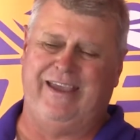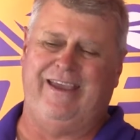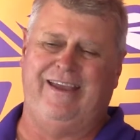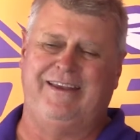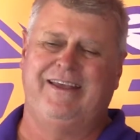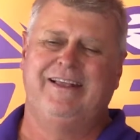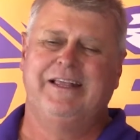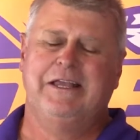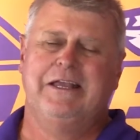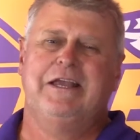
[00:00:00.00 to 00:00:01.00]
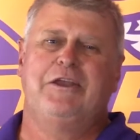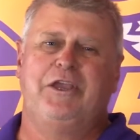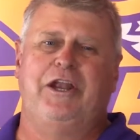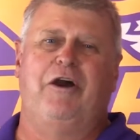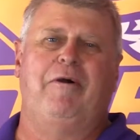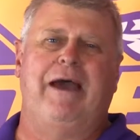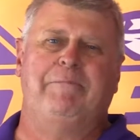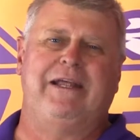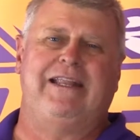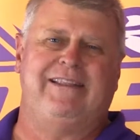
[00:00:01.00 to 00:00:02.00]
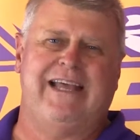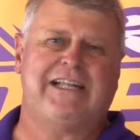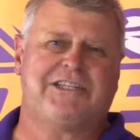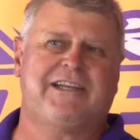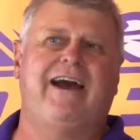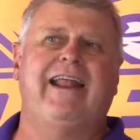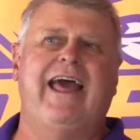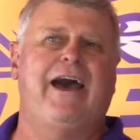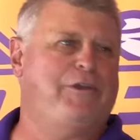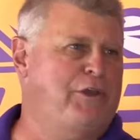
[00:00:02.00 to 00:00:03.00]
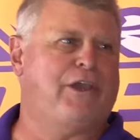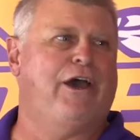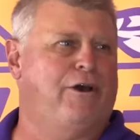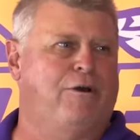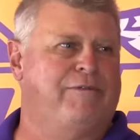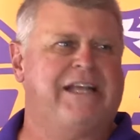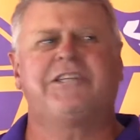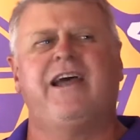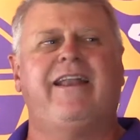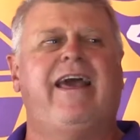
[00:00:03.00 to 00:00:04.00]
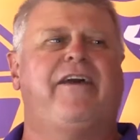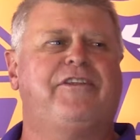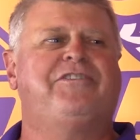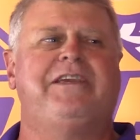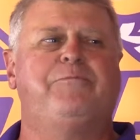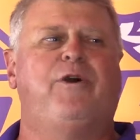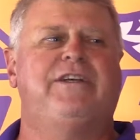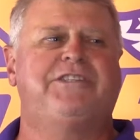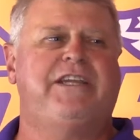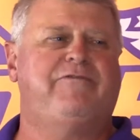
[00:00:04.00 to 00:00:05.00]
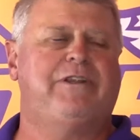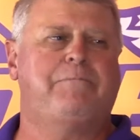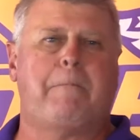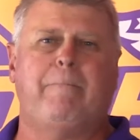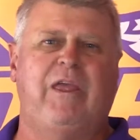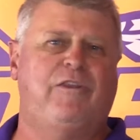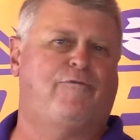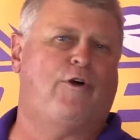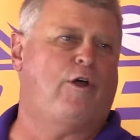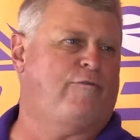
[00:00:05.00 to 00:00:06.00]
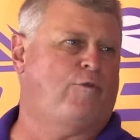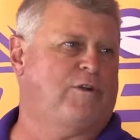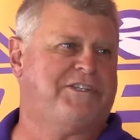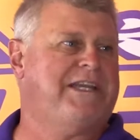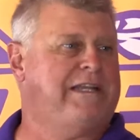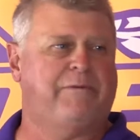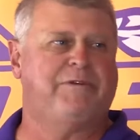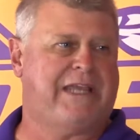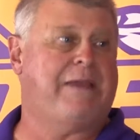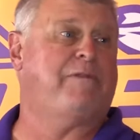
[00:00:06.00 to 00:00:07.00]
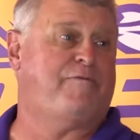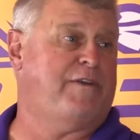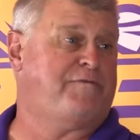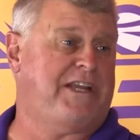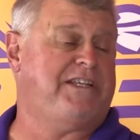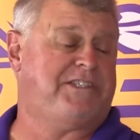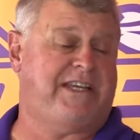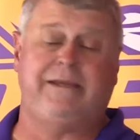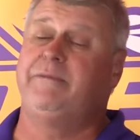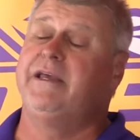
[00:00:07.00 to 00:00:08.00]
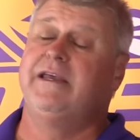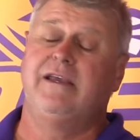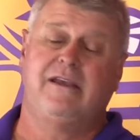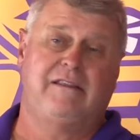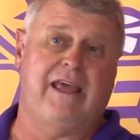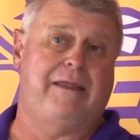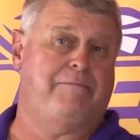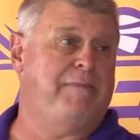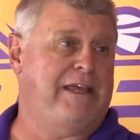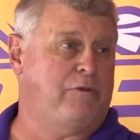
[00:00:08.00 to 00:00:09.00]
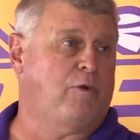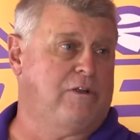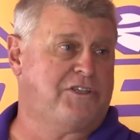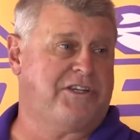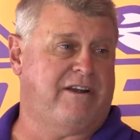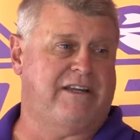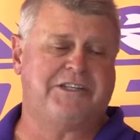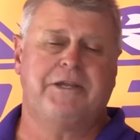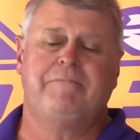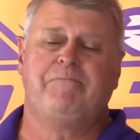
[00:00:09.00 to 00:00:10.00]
And, but that's kind of how you go. That's kind of how the team was even in the fall of 14. It became the 15 team that made the World Series.